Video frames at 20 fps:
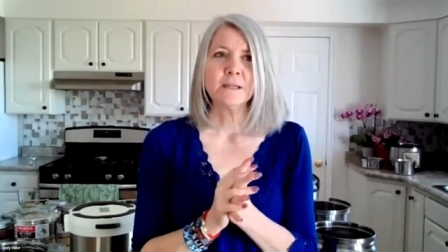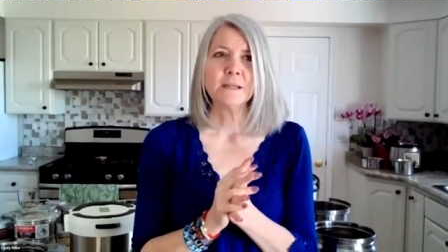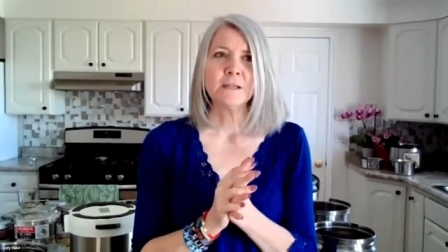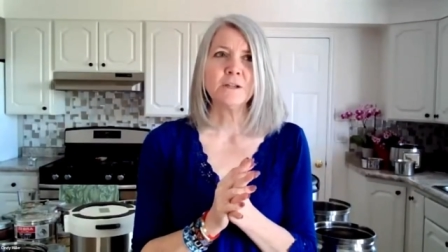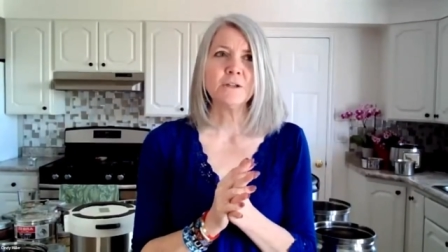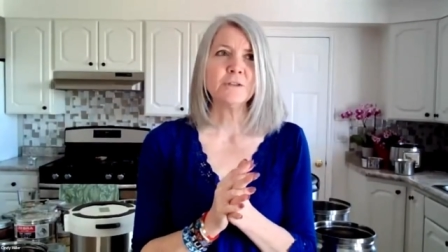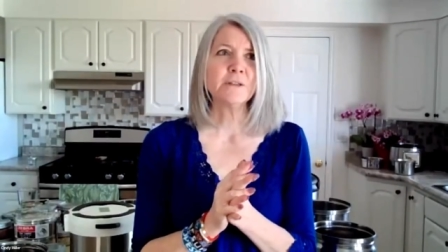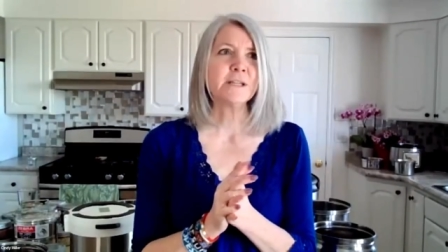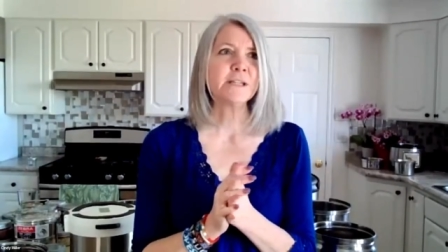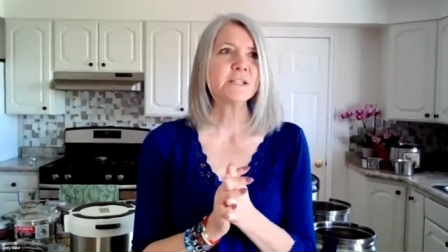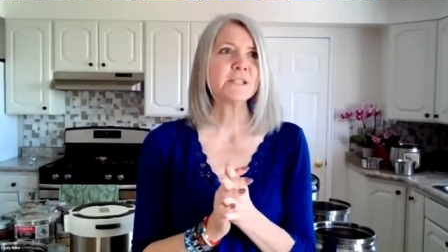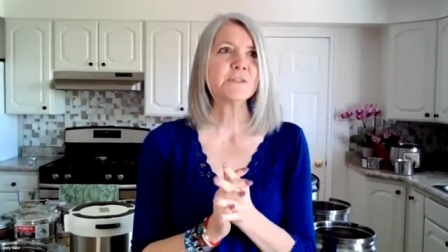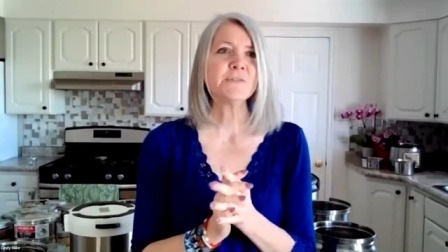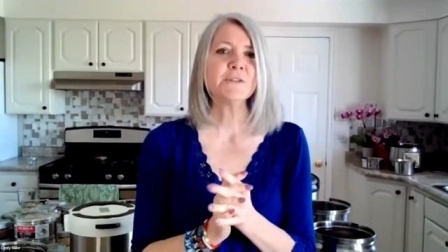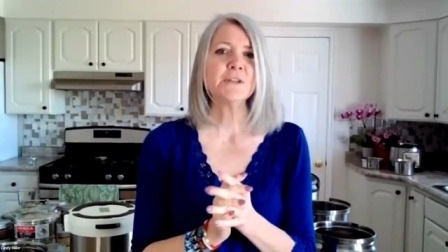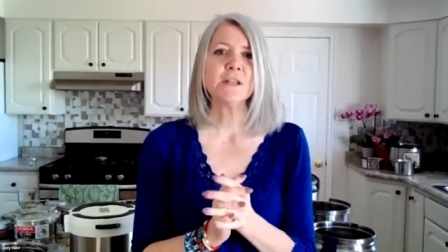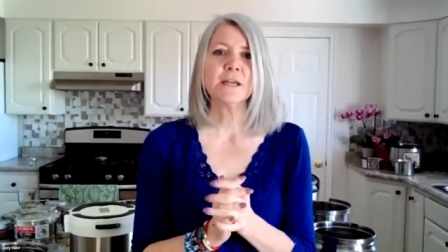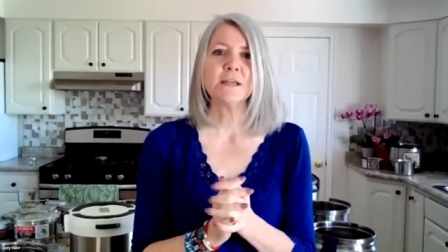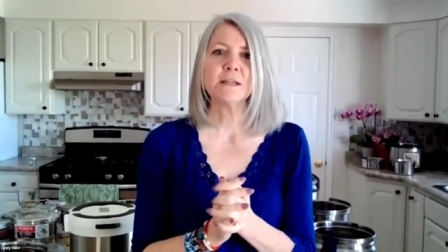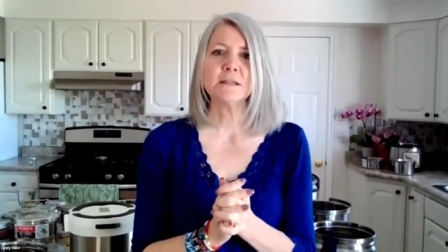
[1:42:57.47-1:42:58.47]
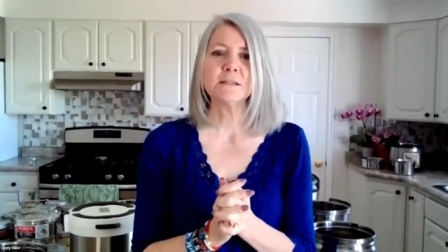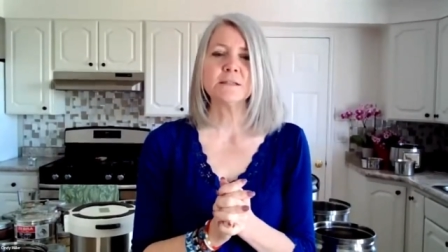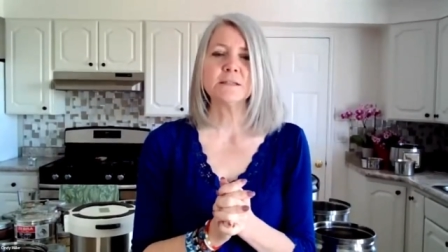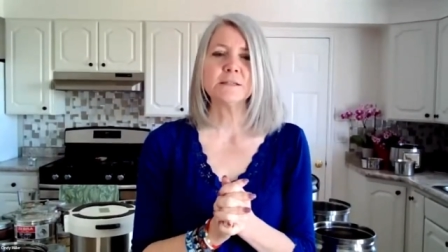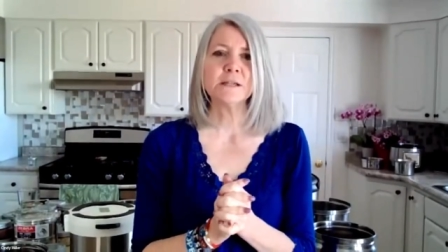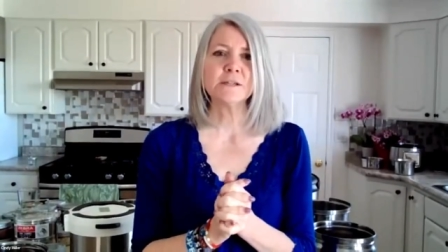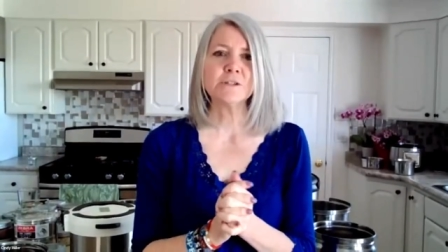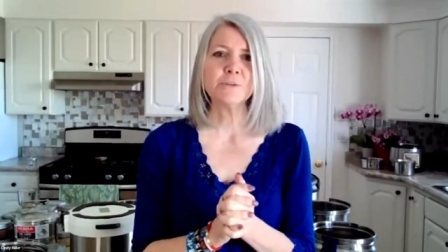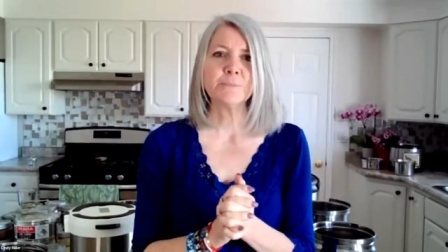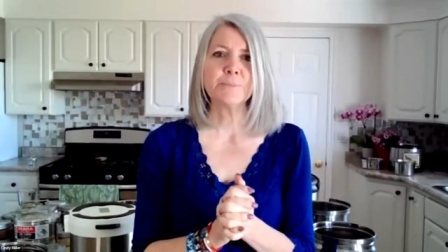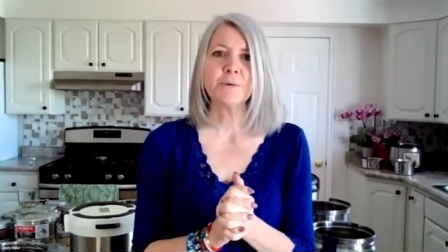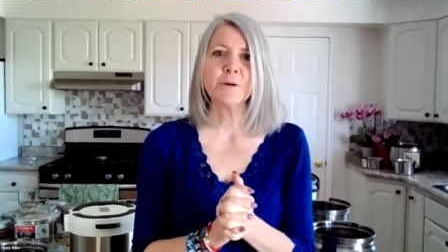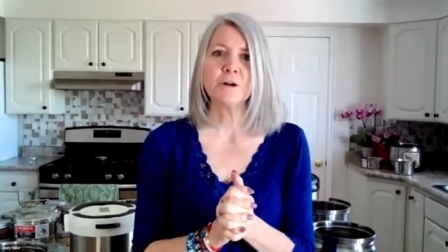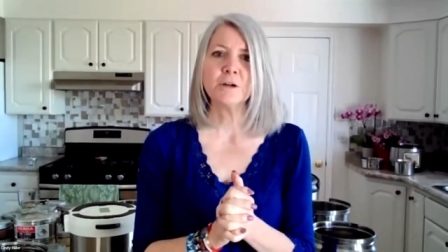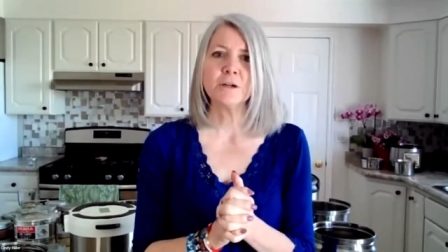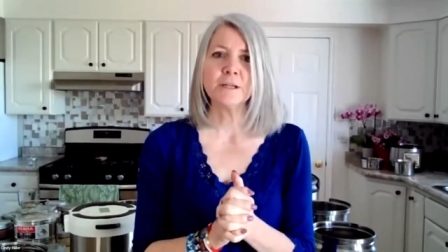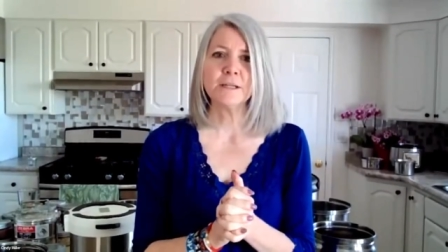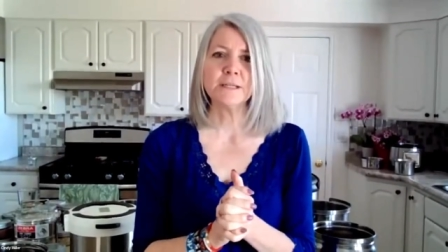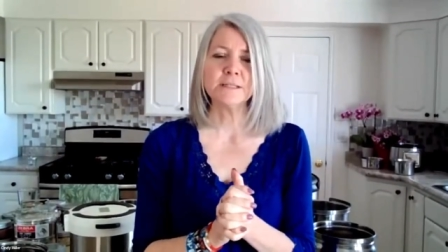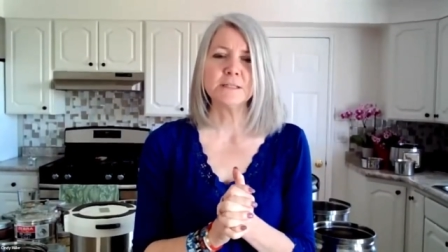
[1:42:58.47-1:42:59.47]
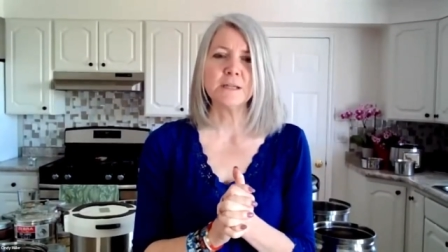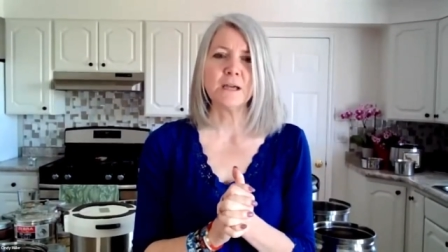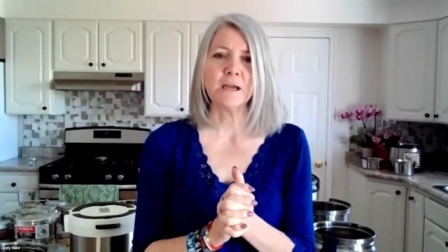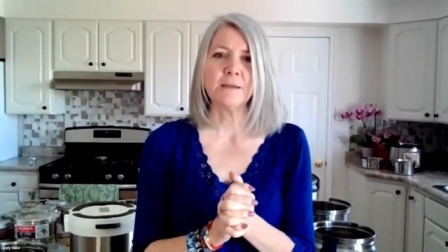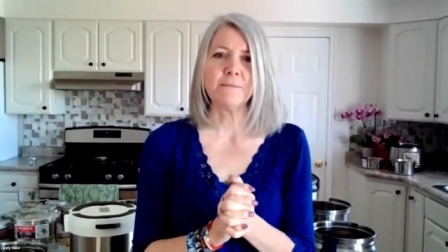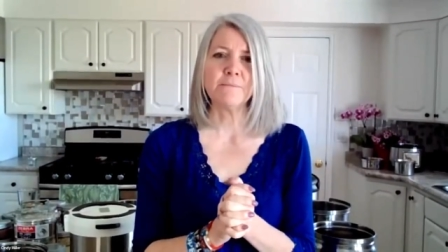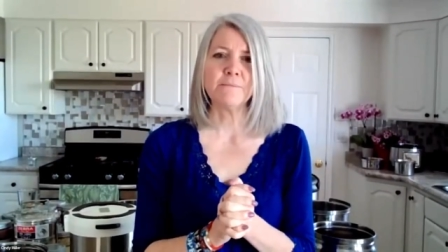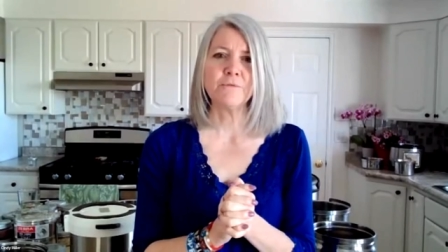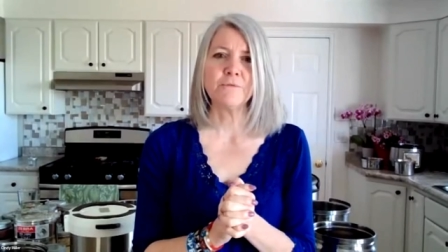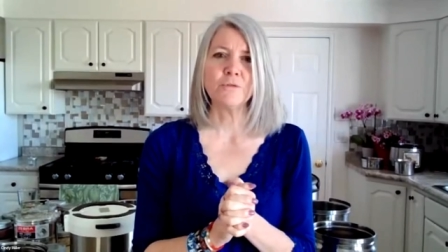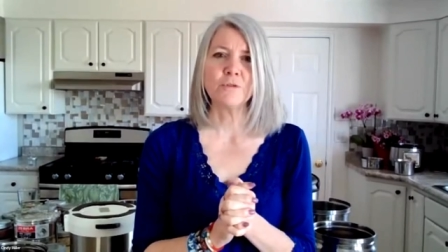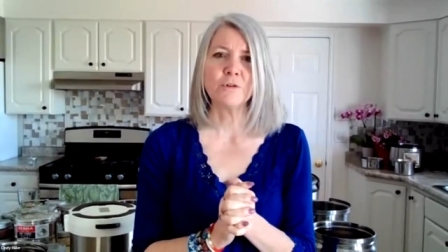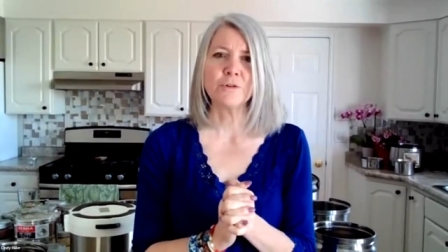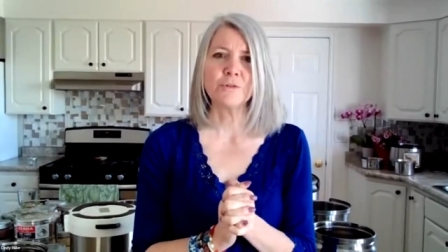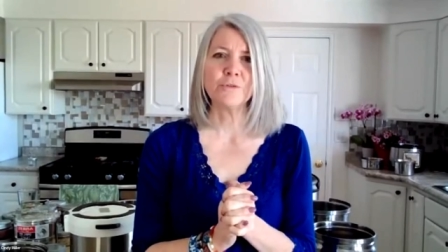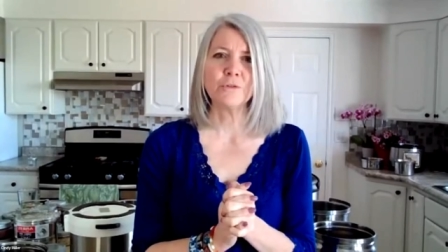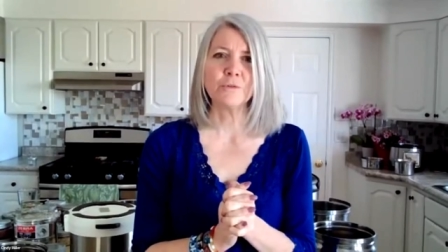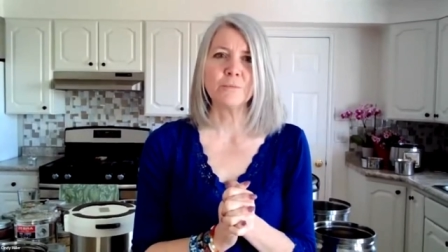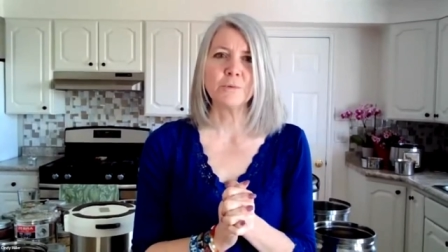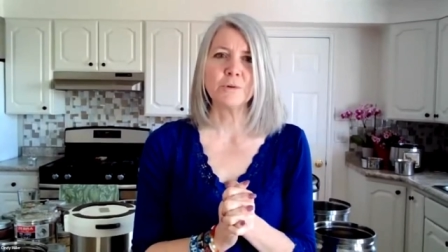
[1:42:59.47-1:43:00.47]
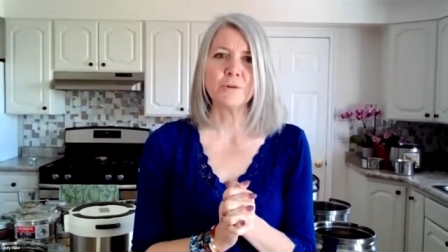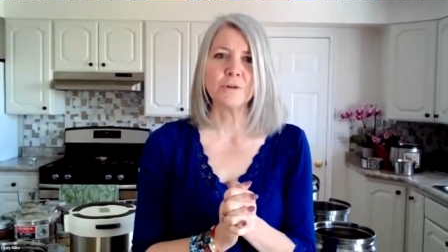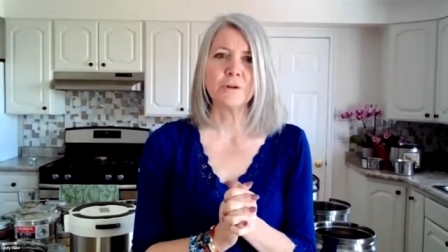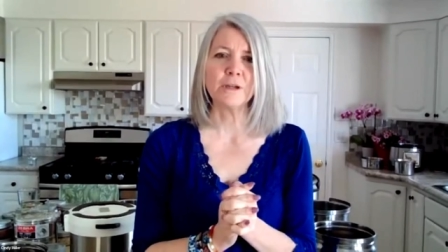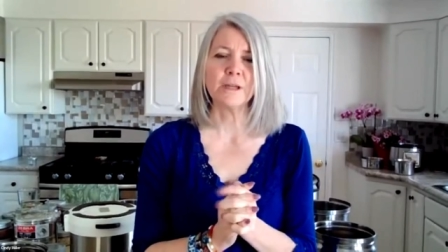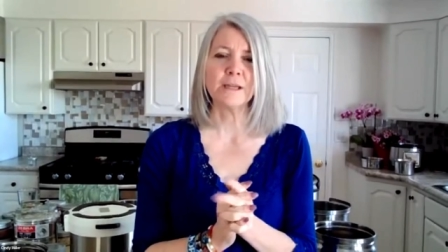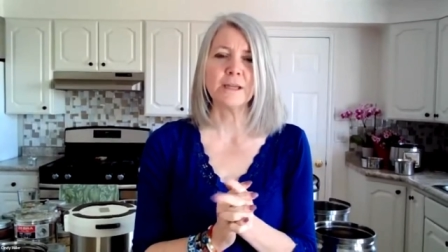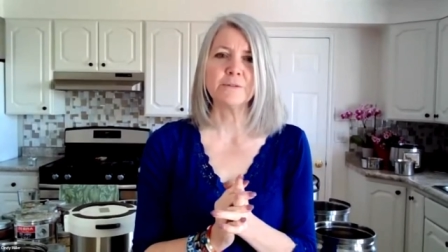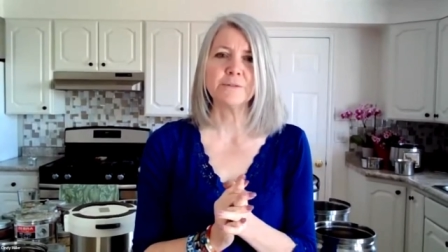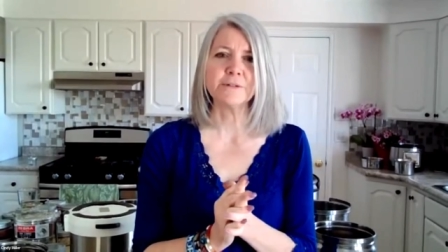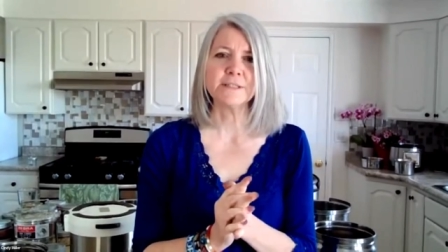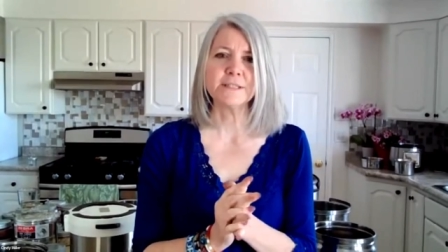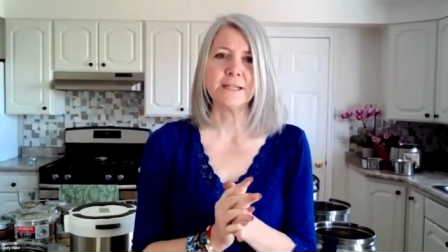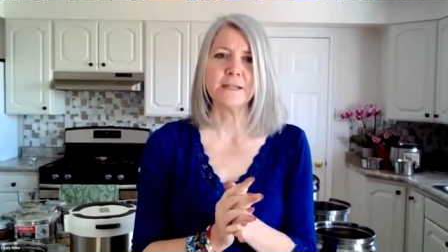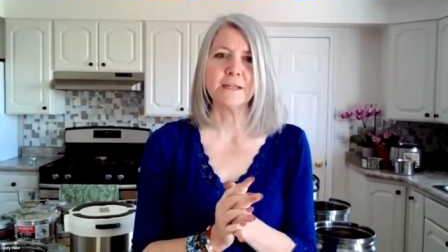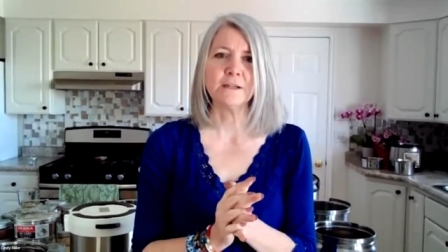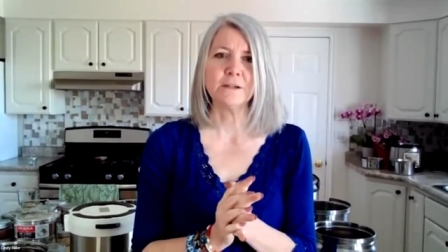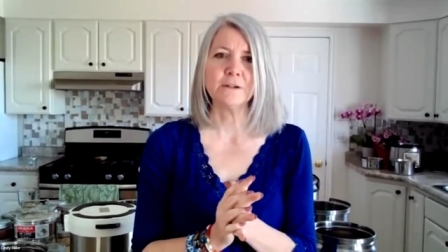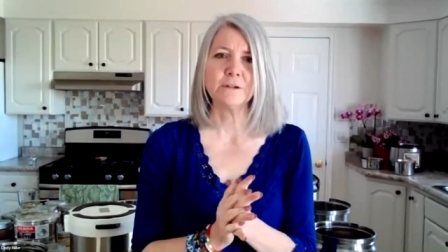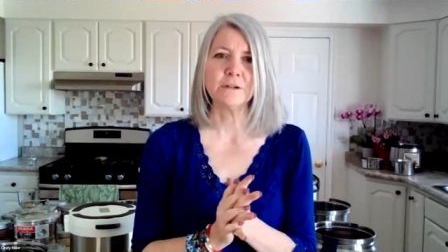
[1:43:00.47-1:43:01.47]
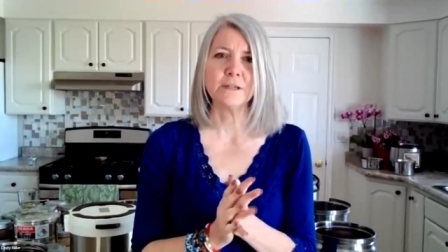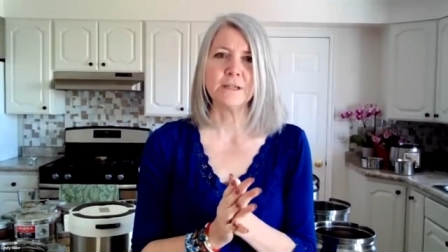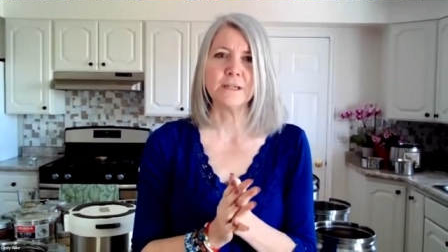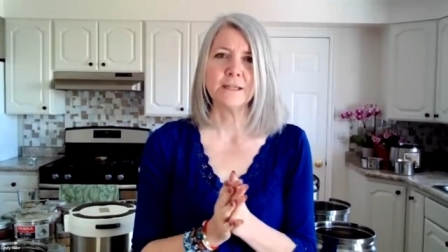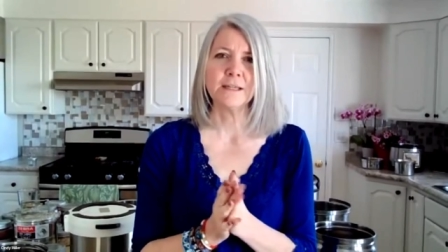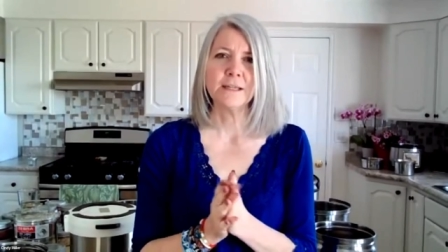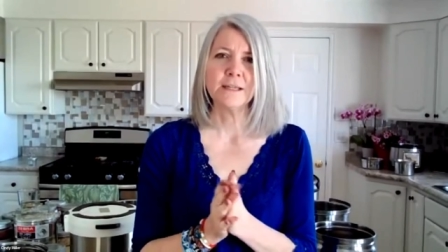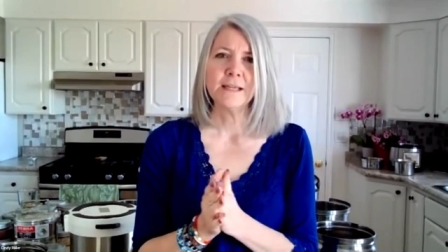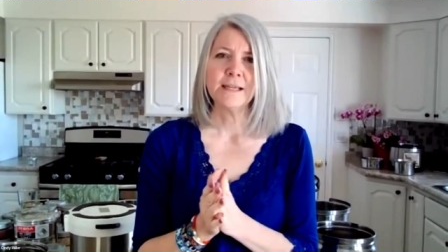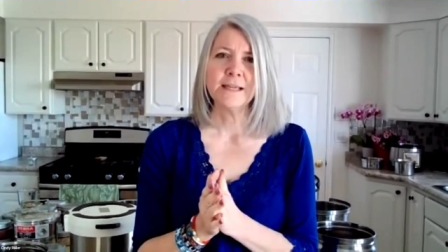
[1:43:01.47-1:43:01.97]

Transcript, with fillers: you know, they just feel like it's such a pertinent time for thermal cooking and retain heat cooking.